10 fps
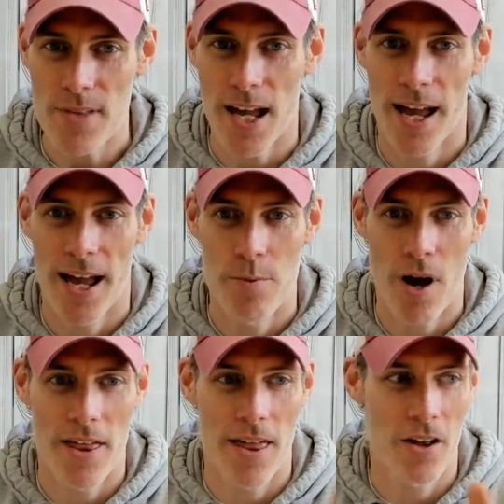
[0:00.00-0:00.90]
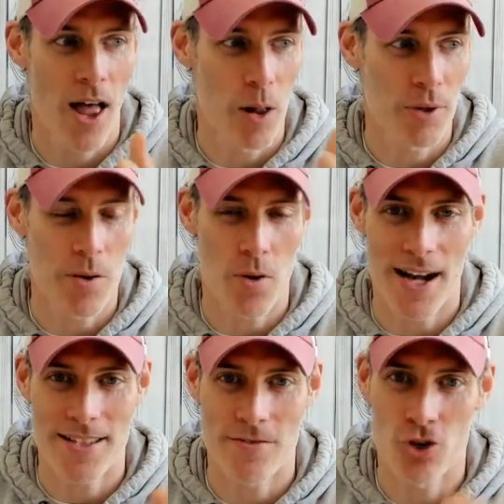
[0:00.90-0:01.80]
Um, it'll help keep you
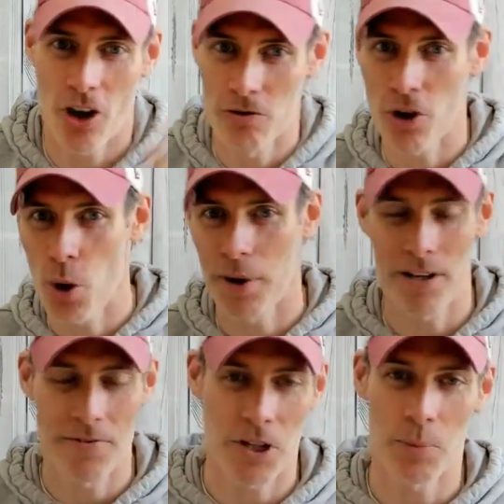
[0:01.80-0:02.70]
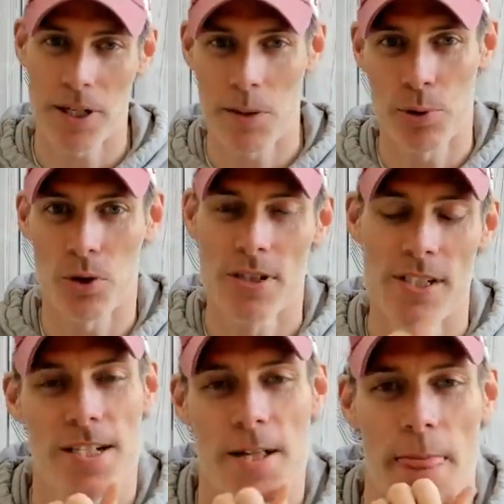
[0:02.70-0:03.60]
active. Try and rope in a few people.
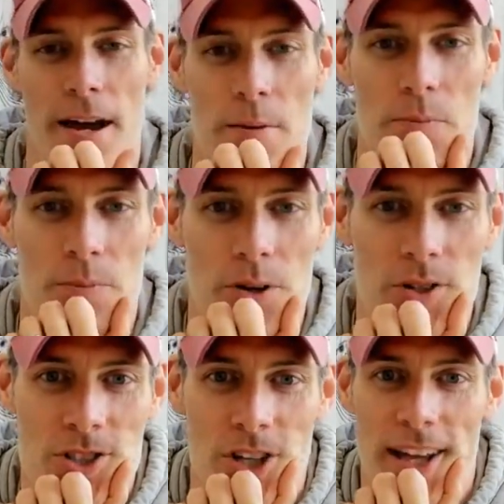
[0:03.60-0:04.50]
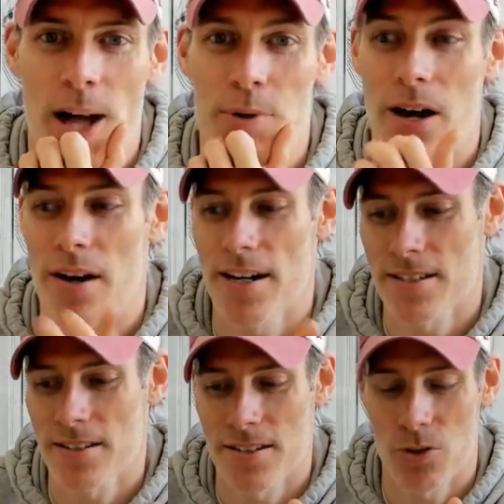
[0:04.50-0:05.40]
Um, it'll certainly help you out, and
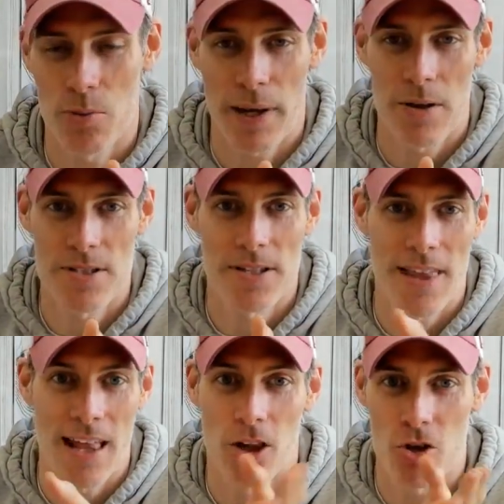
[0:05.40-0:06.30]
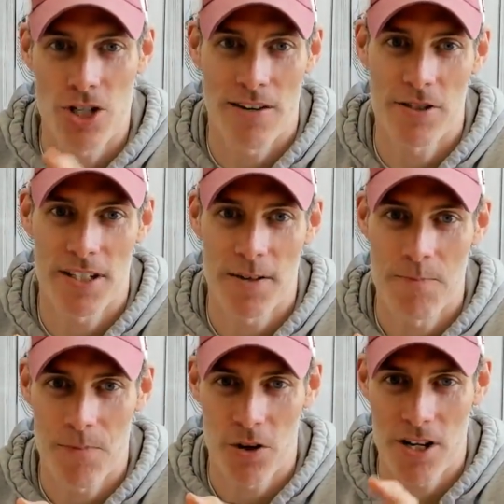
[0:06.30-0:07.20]
it's it's all about that longevity.
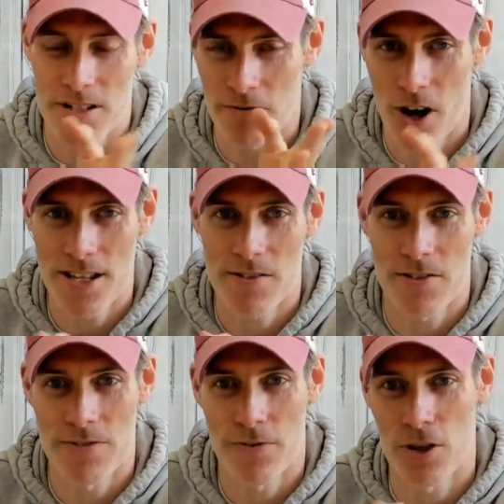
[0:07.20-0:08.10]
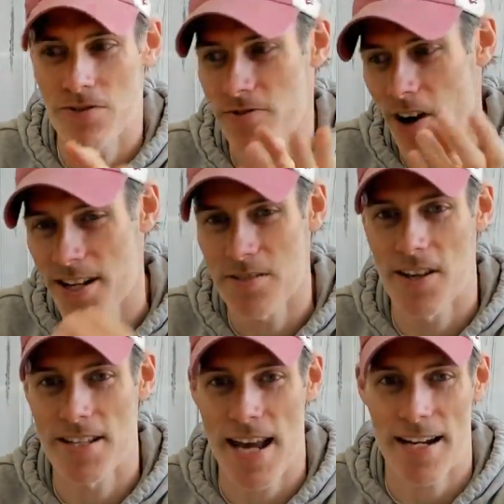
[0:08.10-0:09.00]
Okay, so finding something that's fun, finding
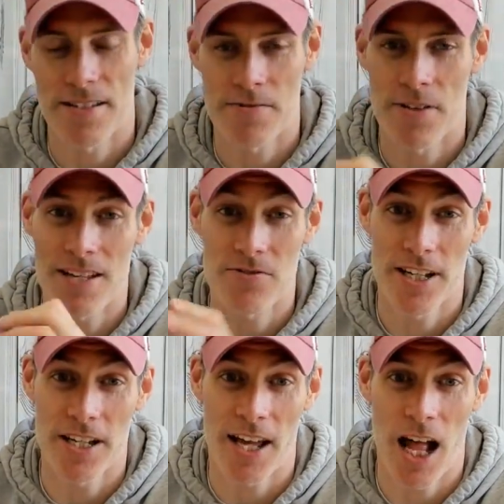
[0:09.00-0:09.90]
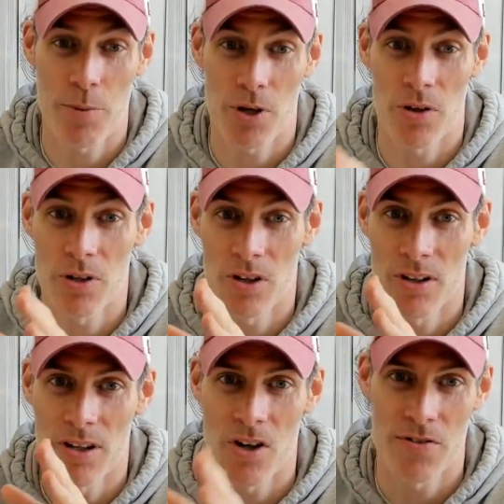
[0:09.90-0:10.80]
something that's active. That's really going to help you
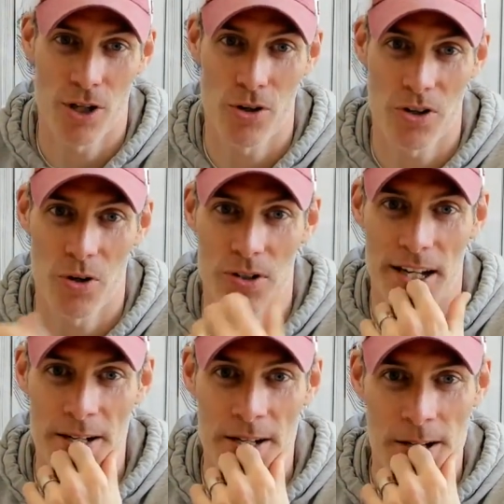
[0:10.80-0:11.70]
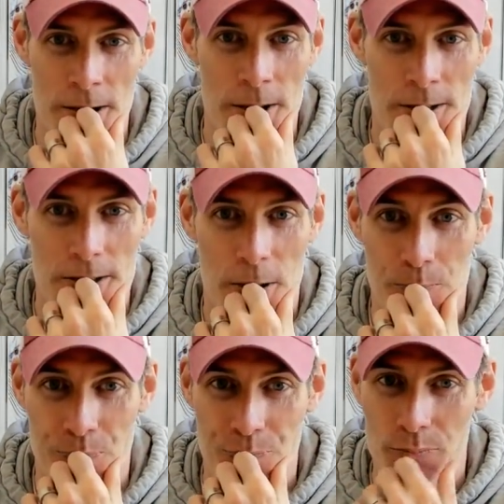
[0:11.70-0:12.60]
over the long haul. Okay, so
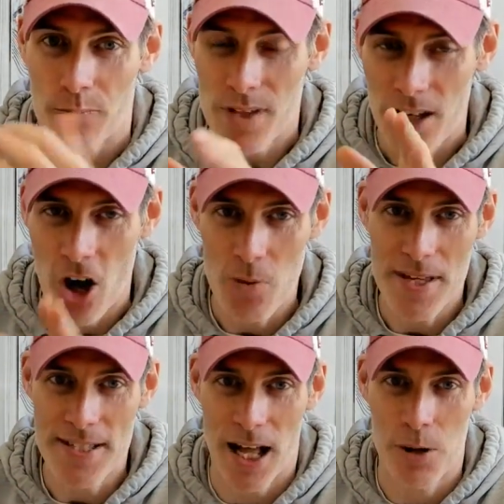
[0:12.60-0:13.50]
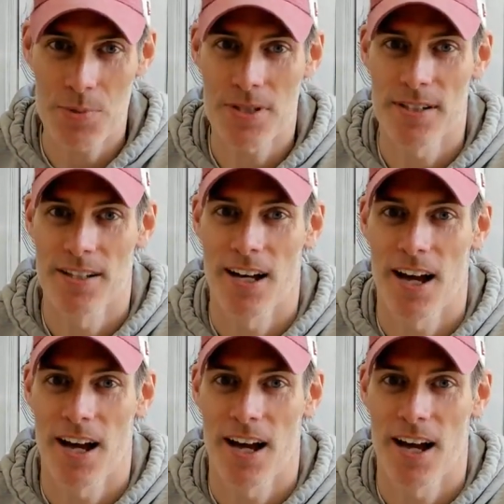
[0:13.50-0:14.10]
I hope this helps.